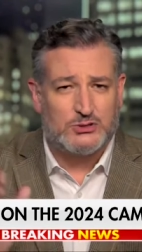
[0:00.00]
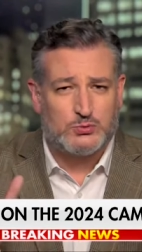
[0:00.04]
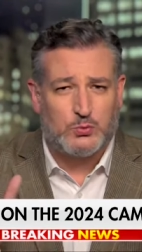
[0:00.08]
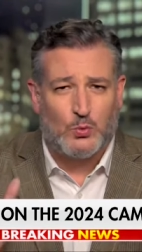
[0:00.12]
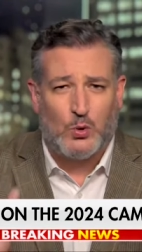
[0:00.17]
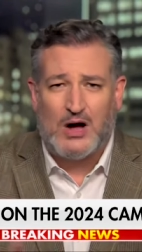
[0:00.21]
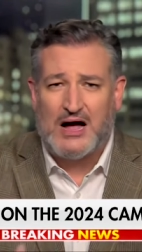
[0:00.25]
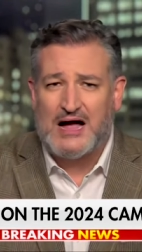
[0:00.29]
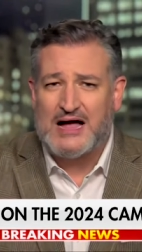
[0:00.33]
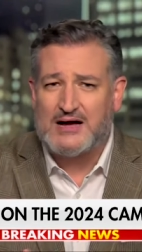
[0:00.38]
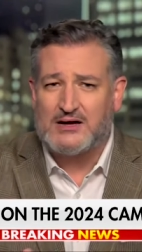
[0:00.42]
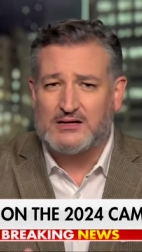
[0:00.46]

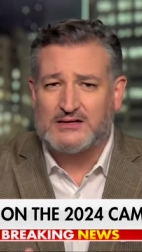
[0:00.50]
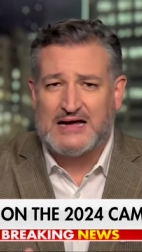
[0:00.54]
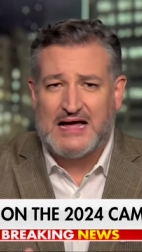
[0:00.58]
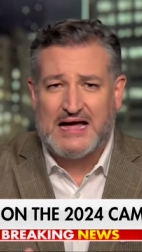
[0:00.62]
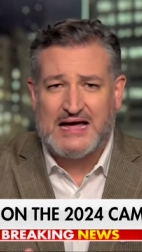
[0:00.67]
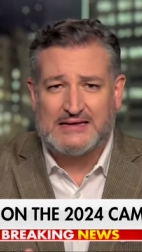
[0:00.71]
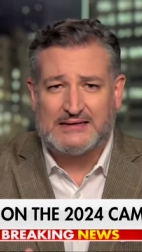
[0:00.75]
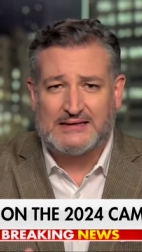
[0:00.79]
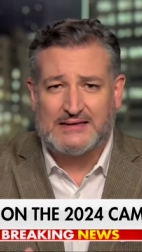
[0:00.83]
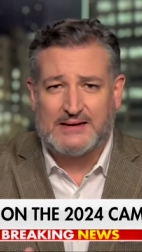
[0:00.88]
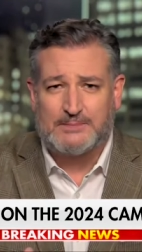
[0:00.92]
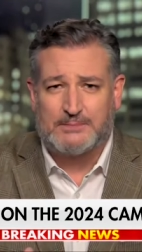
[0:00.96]
wild
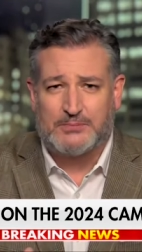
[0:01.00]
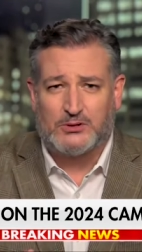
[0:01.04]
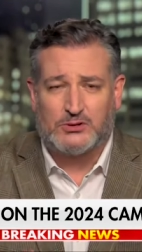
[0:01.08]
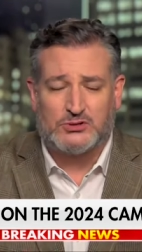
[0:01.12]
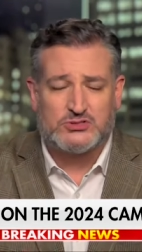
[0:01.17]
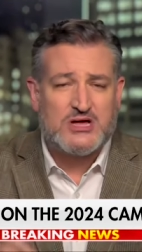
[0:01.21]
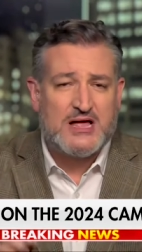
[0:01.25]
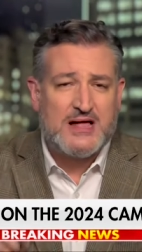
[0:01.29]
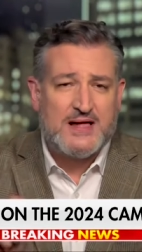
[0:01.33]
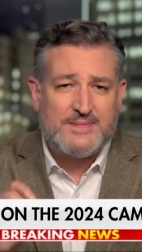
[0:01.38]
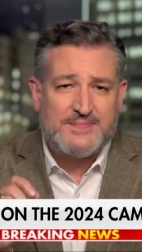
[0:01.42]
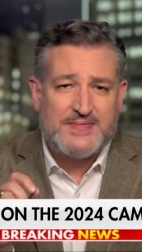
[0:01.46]
eyed
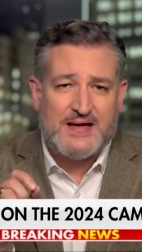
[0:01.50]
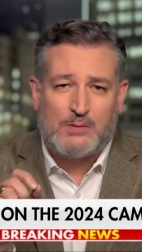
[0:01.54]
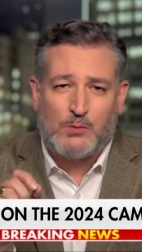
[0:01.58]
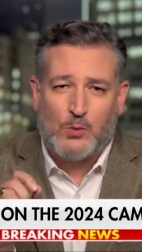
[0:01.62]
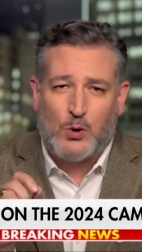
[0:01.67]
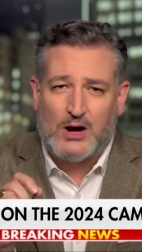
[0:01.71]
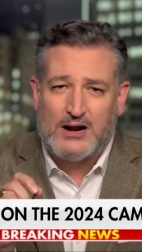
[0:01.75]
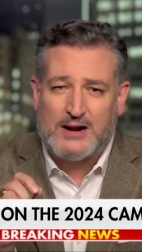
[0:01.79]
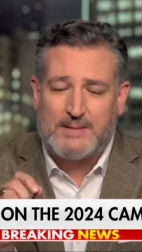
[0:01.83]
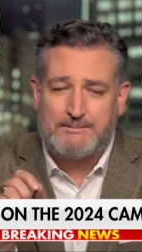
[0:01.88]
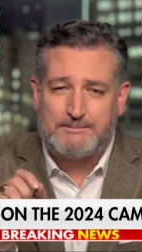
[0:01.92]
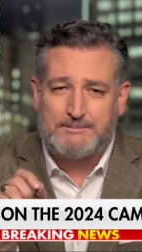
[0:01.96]
liberals that
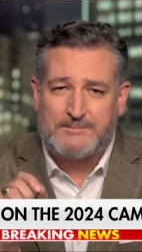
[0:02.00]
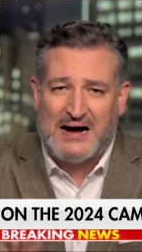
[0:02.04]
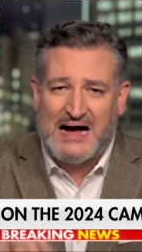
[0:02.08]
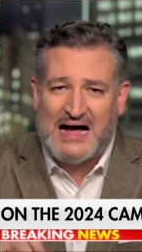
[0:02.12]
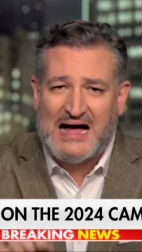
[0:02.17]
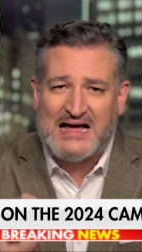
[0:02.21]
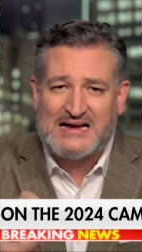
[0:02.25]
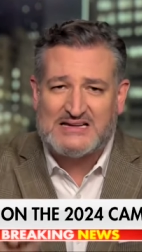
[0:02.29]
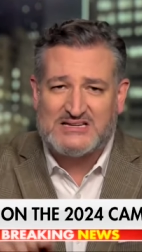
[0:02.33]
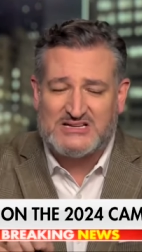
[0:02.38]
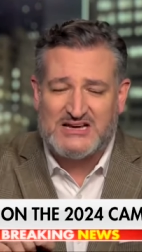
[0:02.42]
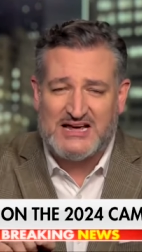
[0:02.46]
want to
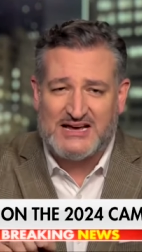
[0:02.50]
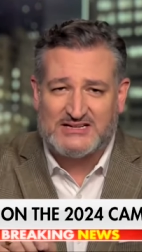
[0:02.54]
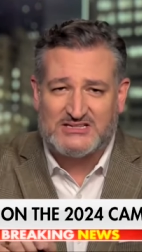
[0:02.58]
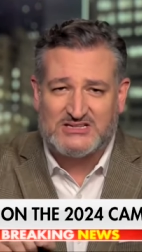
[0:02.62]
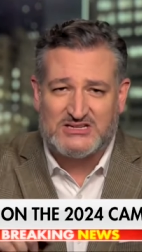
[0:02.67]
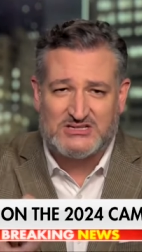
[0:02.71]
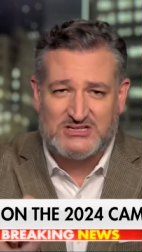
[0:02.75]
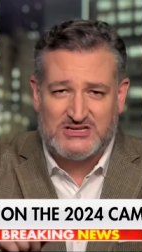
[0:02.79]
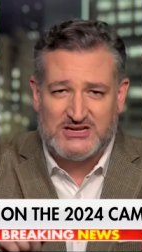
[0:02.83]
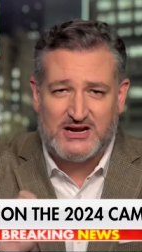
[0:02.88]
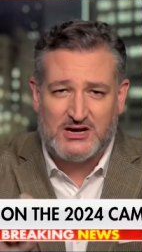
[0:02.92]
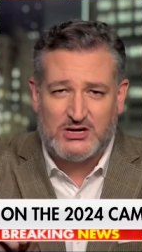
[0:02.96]
buy
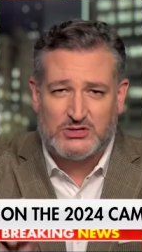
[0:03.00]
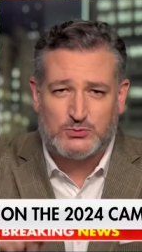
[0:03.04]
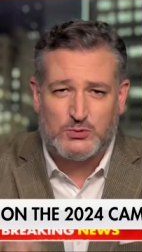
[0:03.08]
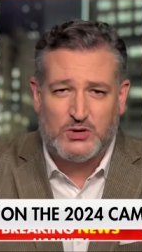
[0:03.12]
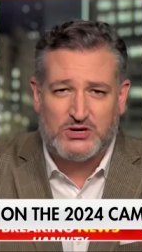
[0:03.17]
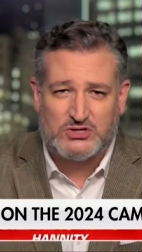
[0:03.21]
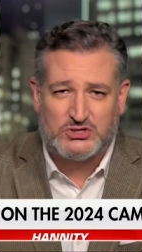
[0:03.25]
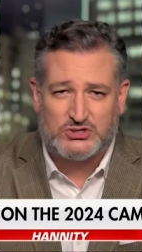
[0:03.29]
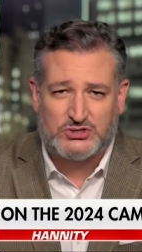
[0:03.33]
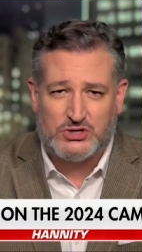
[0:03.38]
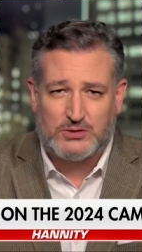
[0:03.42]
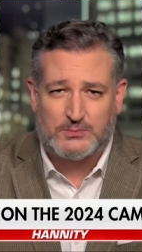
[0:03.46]
Texas, and here's
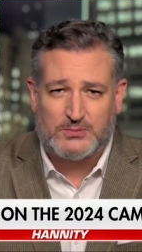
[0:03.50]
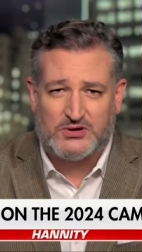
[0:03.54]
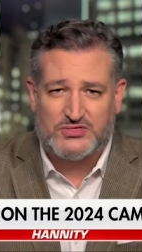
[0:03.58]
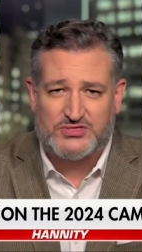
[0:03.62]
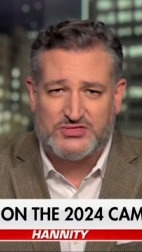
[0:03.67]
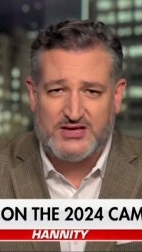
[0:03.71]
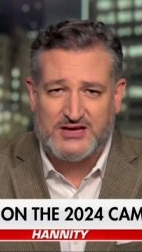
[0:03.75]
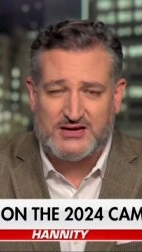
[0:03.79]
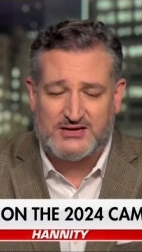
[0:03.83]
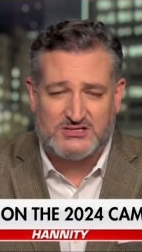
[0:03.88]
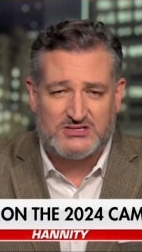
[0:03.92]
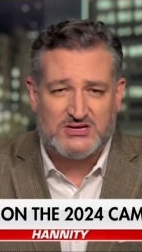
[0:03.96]
what Schumer
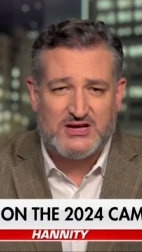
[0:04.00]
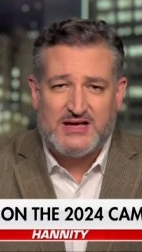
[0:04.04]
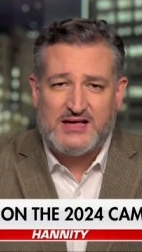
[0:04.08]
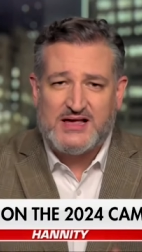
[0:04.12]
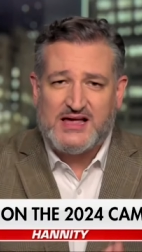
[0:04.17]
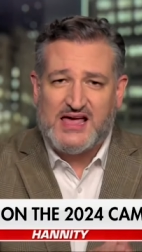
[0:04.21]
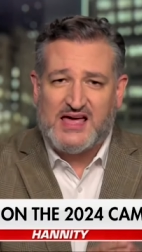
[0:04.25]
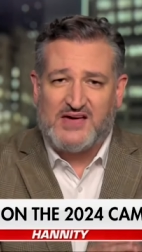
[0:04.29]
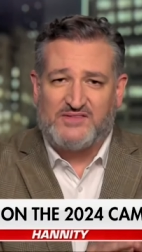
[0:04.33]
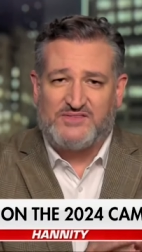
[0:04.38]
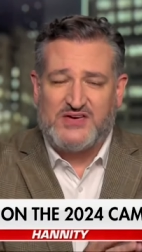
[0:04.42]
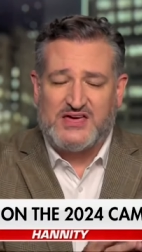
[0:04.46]
thinks
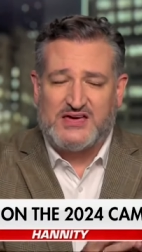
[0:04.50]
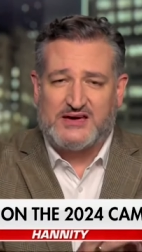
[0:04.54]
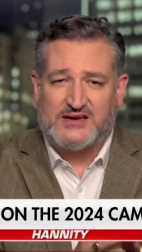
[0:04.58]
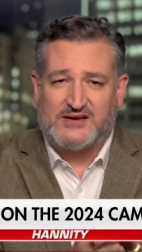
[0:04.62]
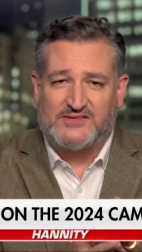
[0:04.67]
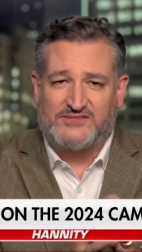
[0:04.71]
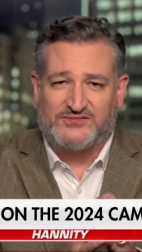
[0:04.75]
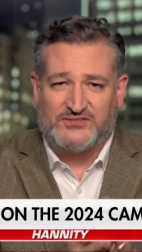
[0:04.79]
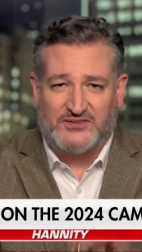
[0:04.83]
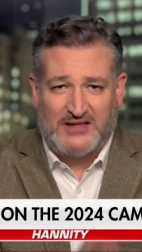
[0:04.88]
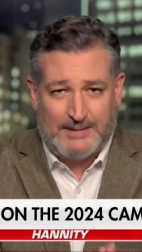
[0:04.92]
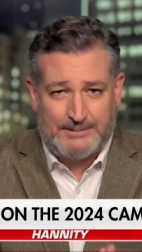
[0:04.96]
if he
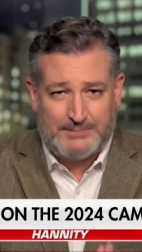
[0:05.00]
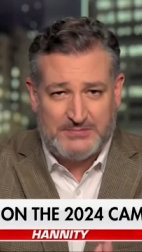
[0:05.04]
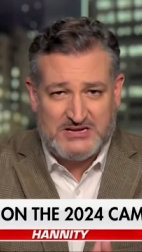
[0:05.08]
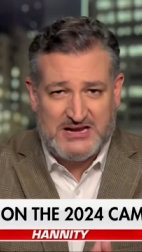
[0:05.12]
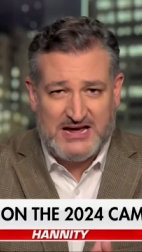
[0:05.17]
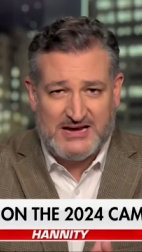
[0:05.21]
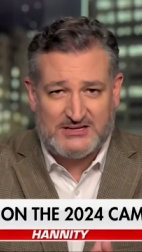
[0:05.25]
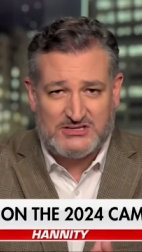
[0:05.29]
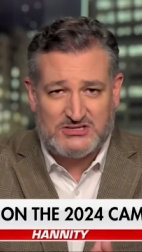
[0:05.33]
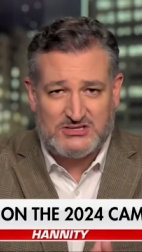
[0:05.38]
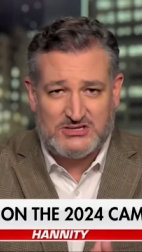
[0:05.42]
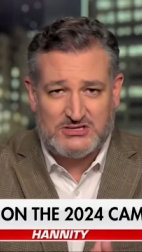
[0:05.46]
can flip
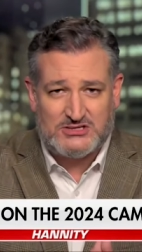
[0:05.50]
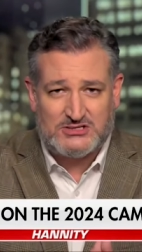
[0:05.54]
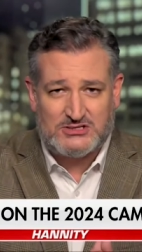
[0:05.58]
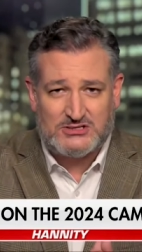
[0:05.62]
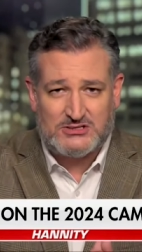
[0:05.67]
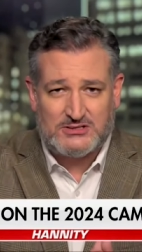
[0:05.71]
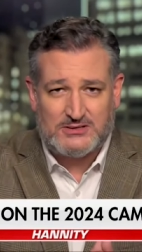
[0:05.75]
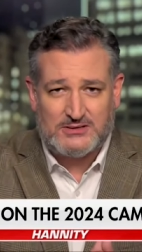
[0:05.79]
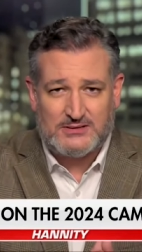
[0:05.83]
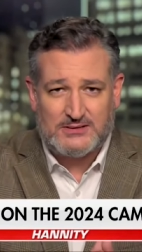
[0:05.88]
Texas,